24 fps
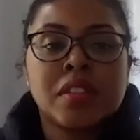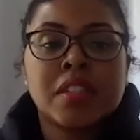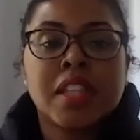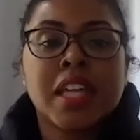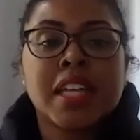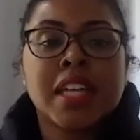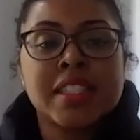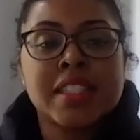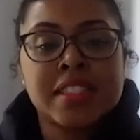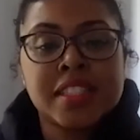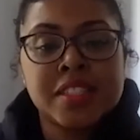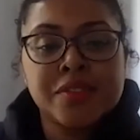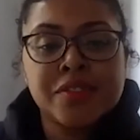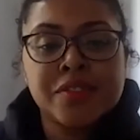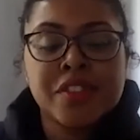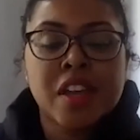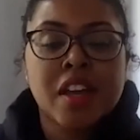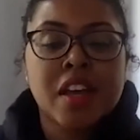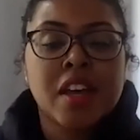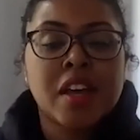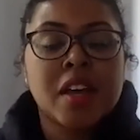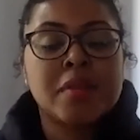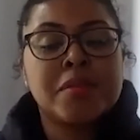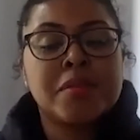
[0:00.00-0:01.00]
like Steve
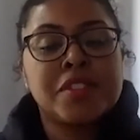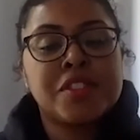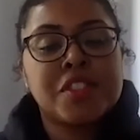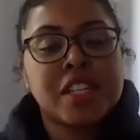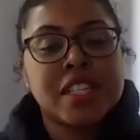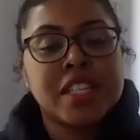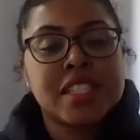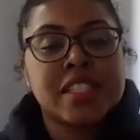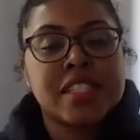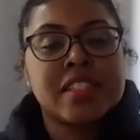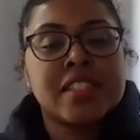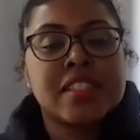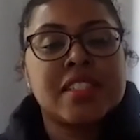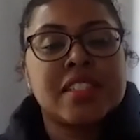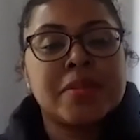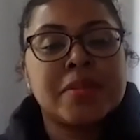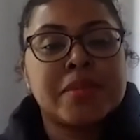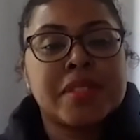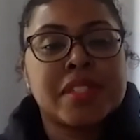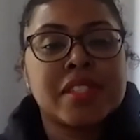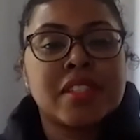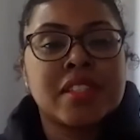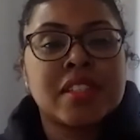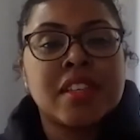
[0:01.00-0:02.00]
Jobs, Jay-Z,
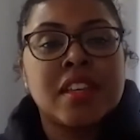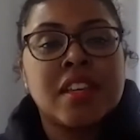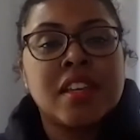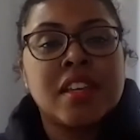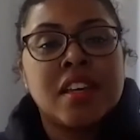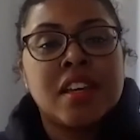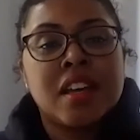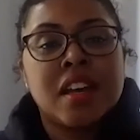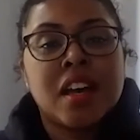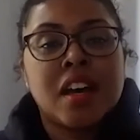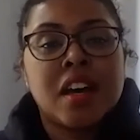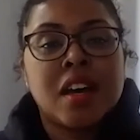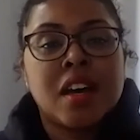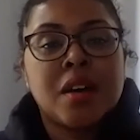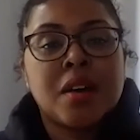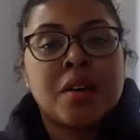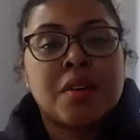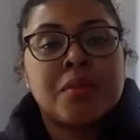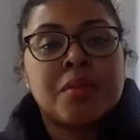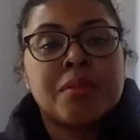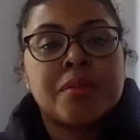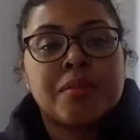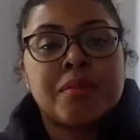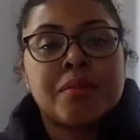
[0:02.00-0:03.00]
Nipsey,
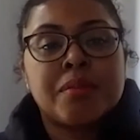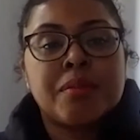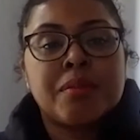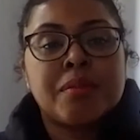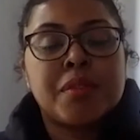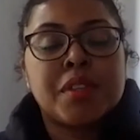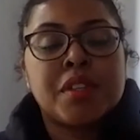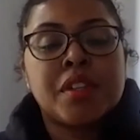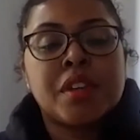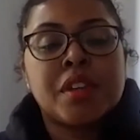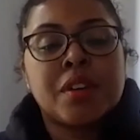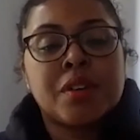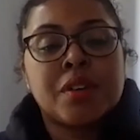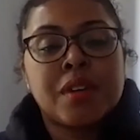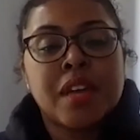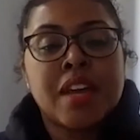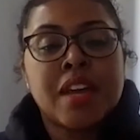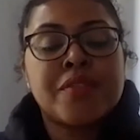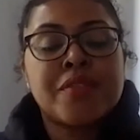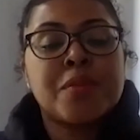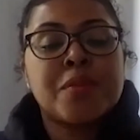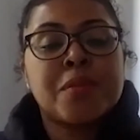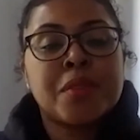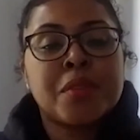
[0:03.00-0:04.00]
you know,
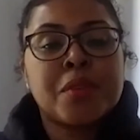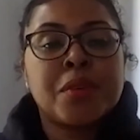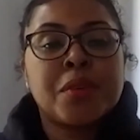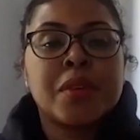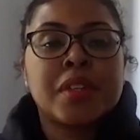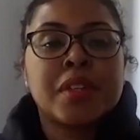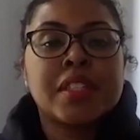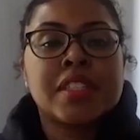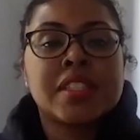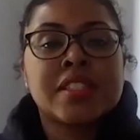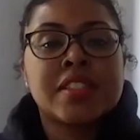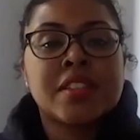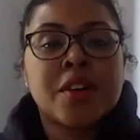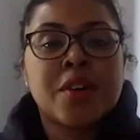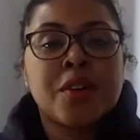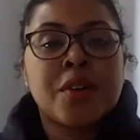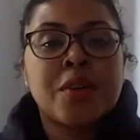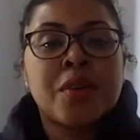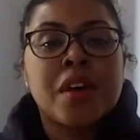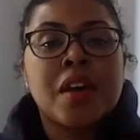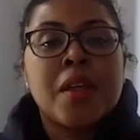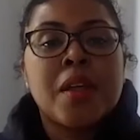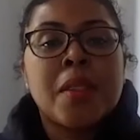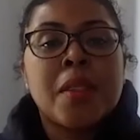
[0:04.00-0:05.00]
have employed.
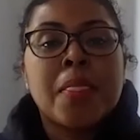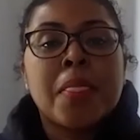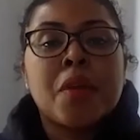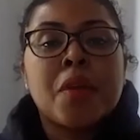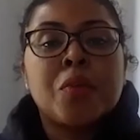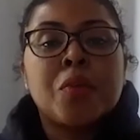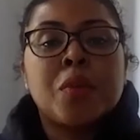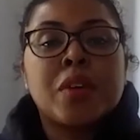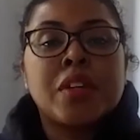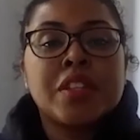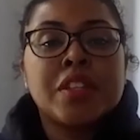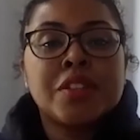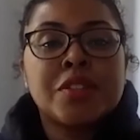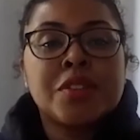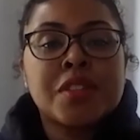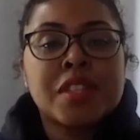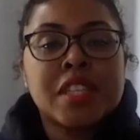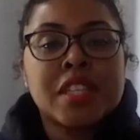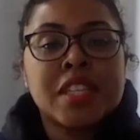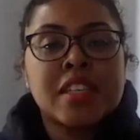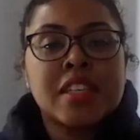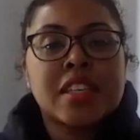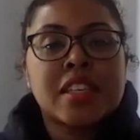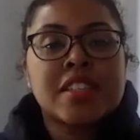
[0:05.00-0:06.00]
So what do you
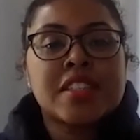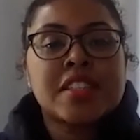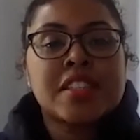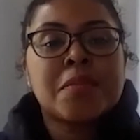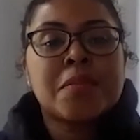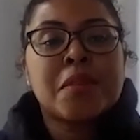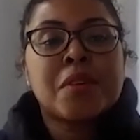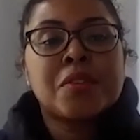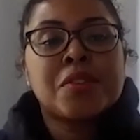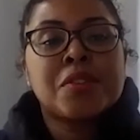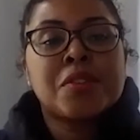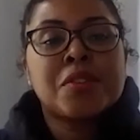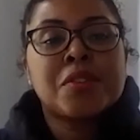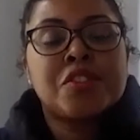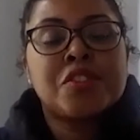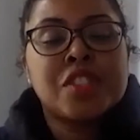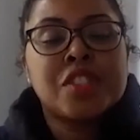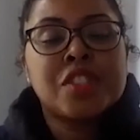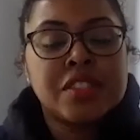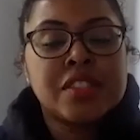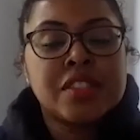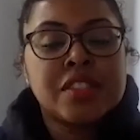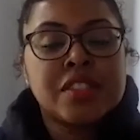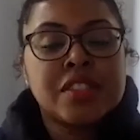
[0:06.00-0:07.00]
think is the most
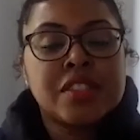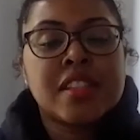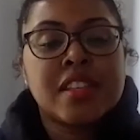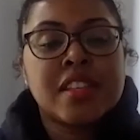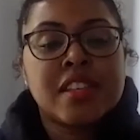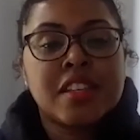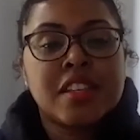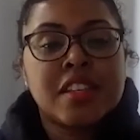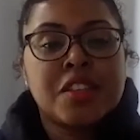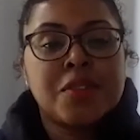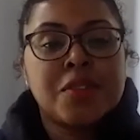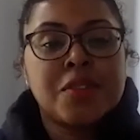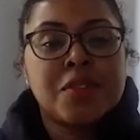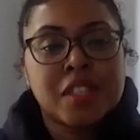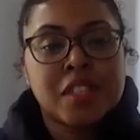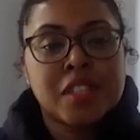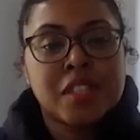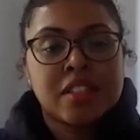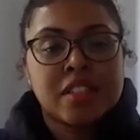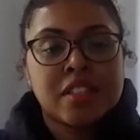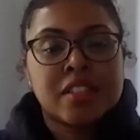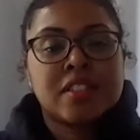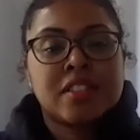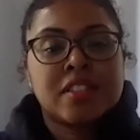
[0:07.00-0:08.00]
genius thing you've
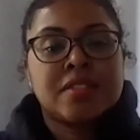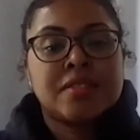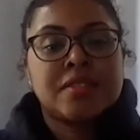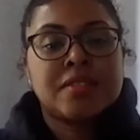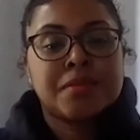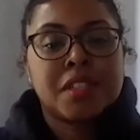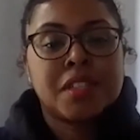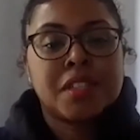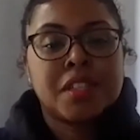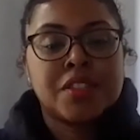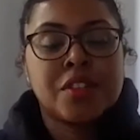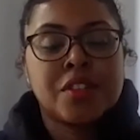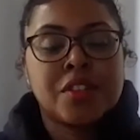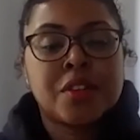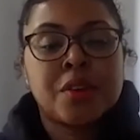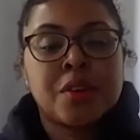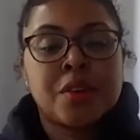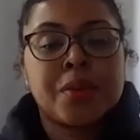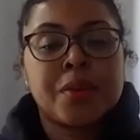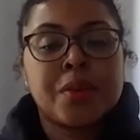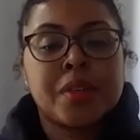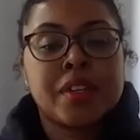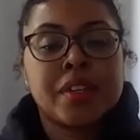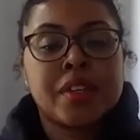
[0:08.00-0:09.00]
done in your
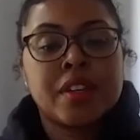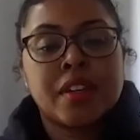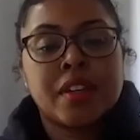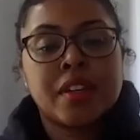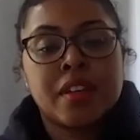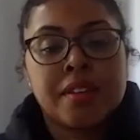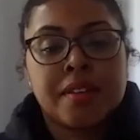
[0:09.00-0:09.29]
career?